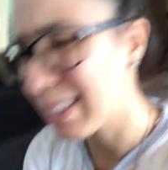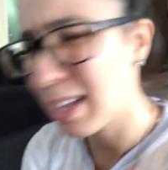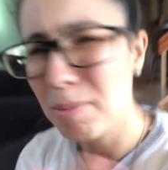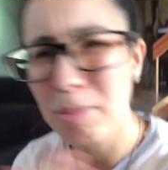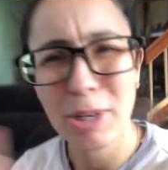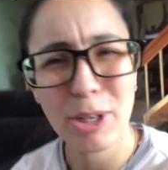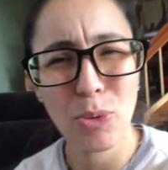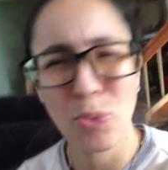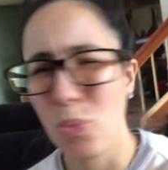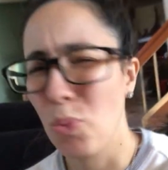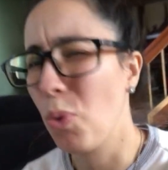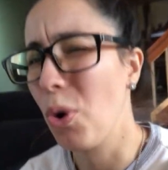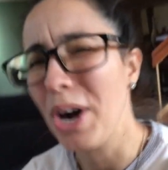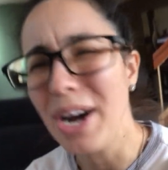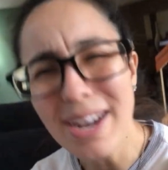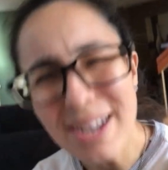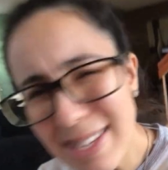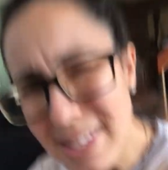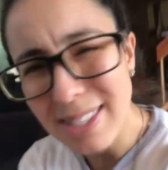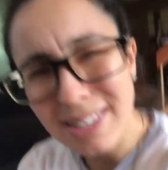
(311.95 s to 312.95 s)
I mean,
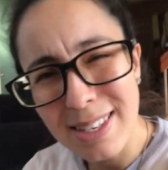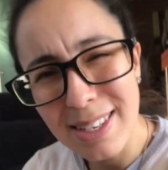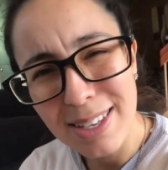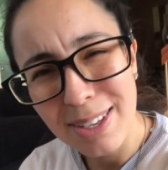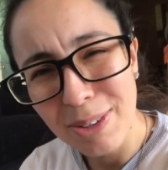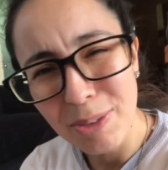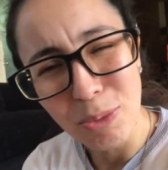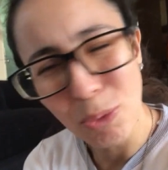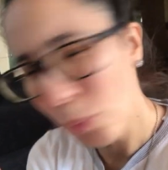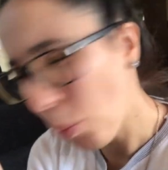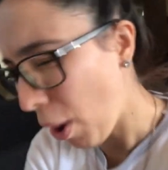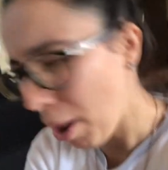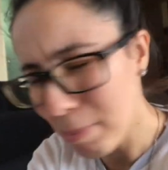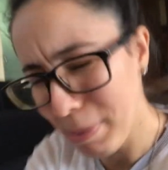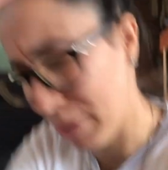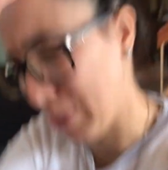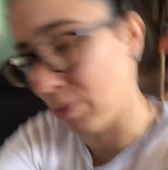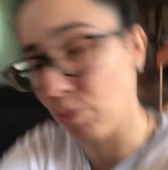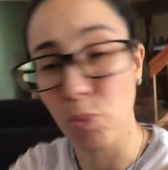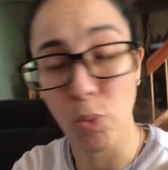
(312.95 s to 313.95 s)
what? I
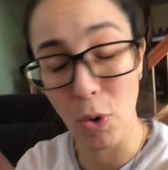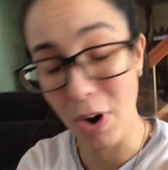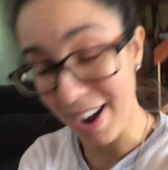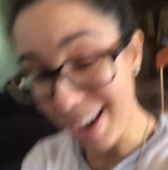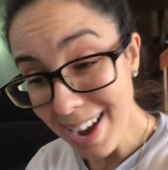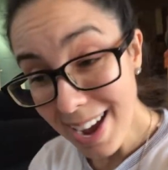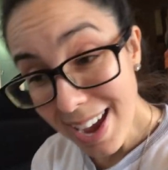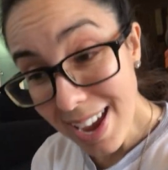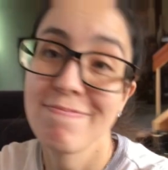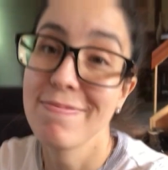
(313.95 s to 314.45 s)
mean, what?